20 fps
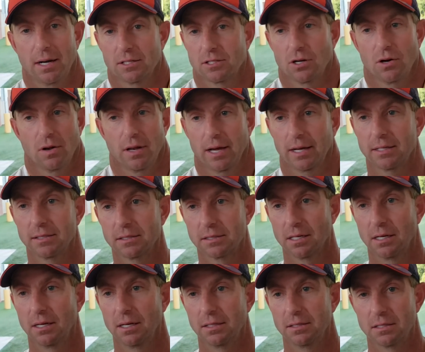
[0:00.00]
That's all I can
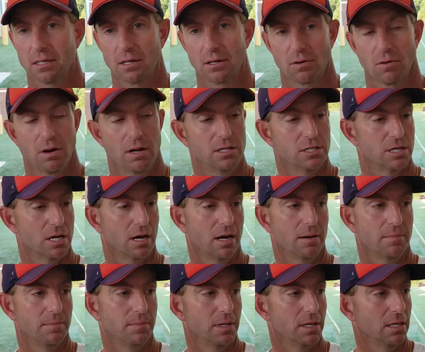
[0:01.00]
say. He's done a great job.